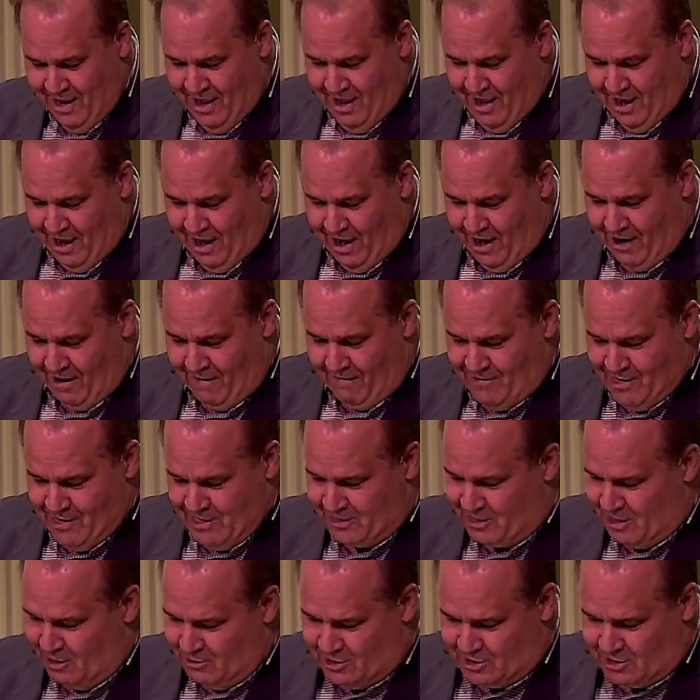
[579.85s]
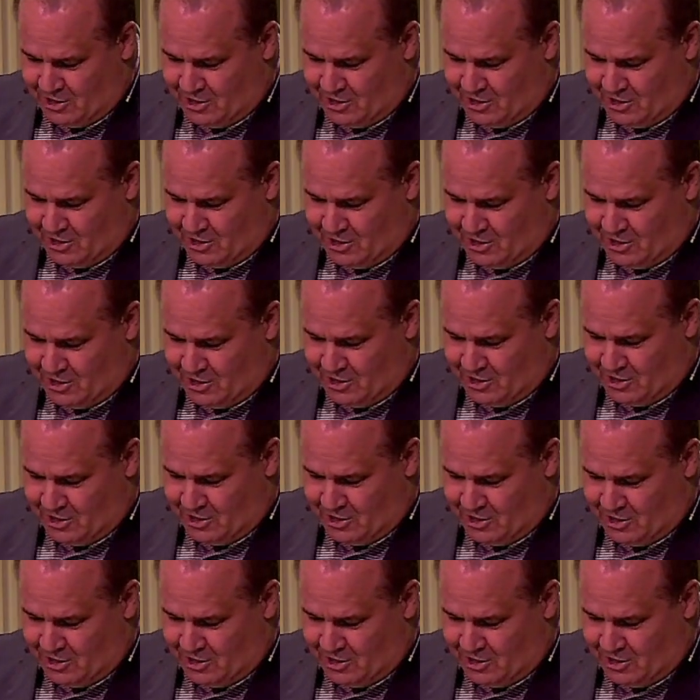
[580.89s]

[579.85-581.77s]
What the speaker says: we so seldom do this,